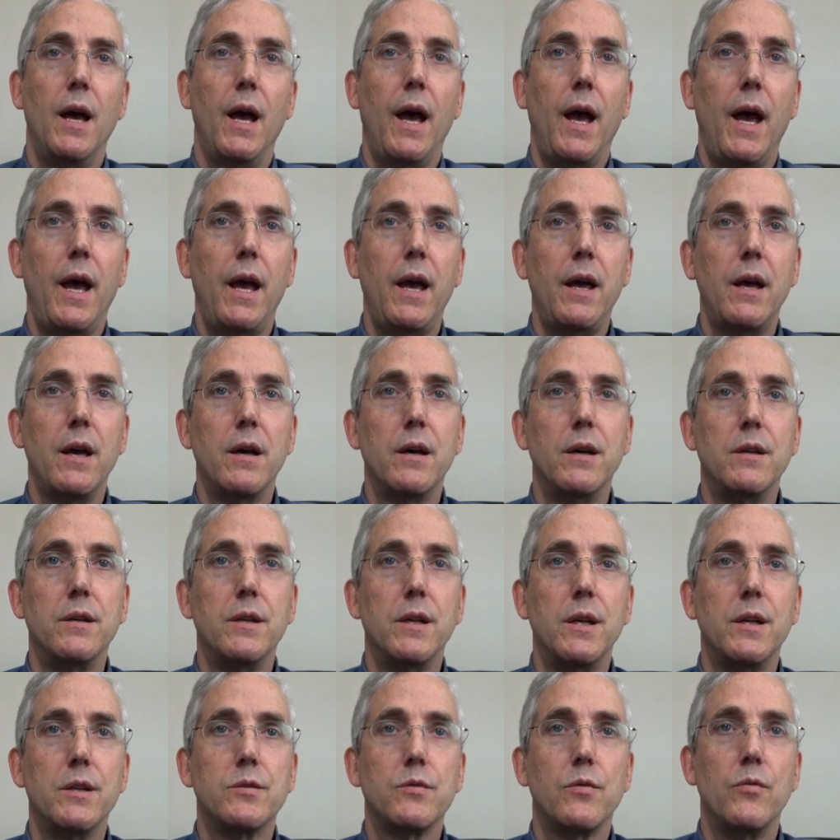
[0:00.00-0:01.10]
and
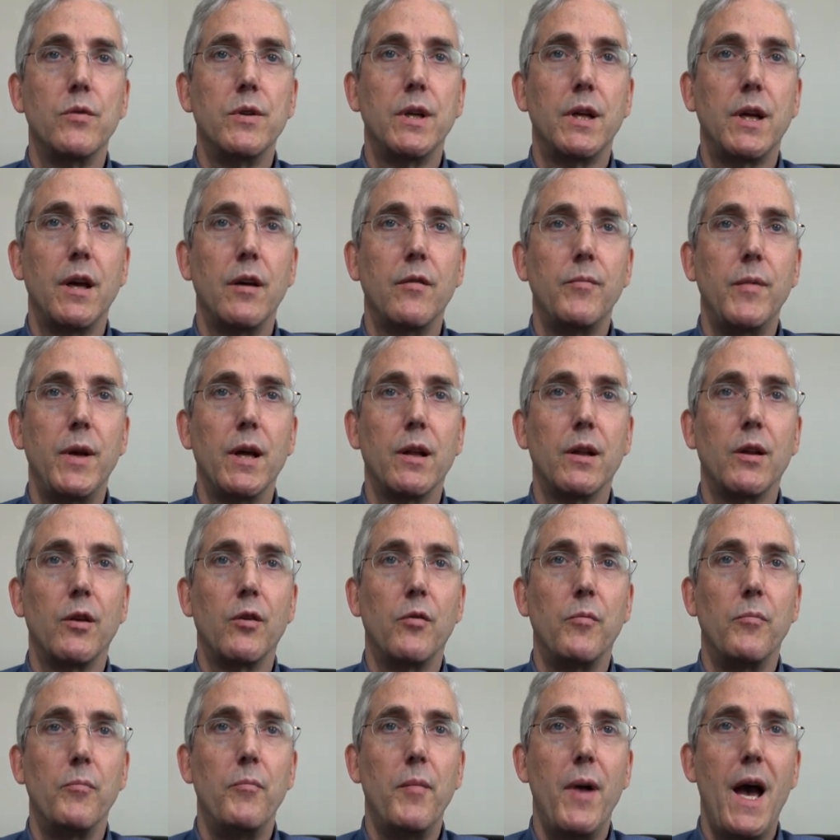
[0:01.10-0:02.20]
it's going to give me a little
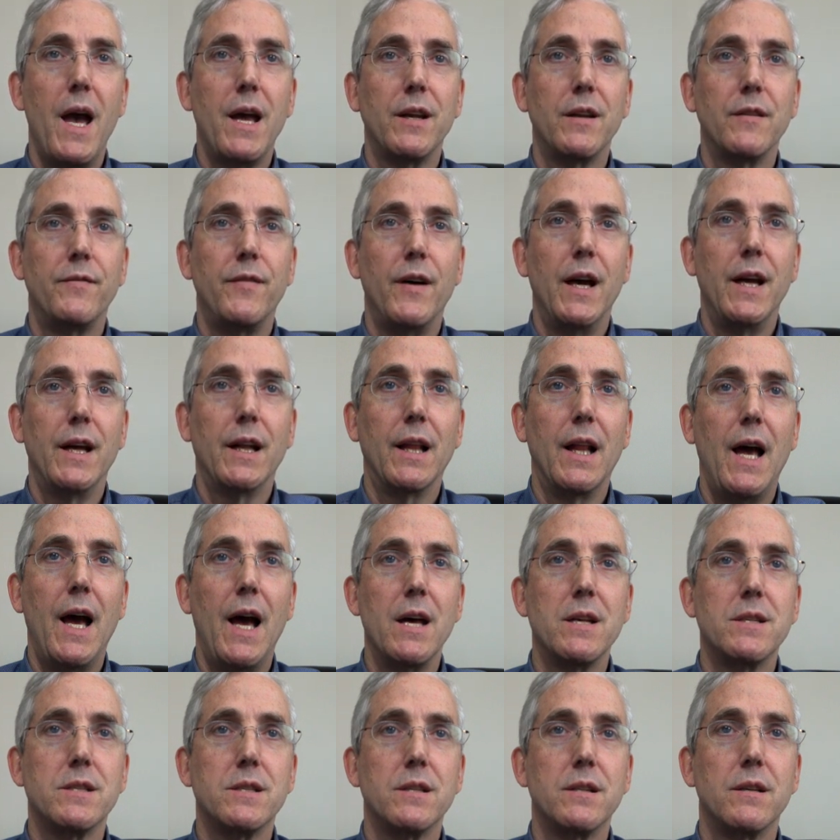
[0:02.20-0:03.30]
magnifying
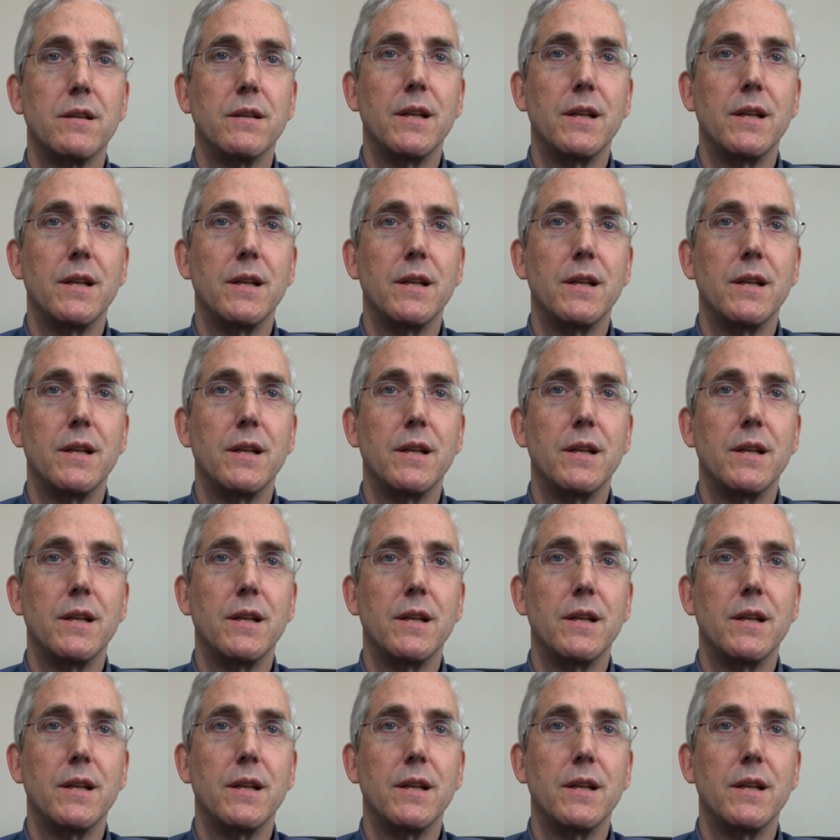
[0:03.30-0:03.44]
glass.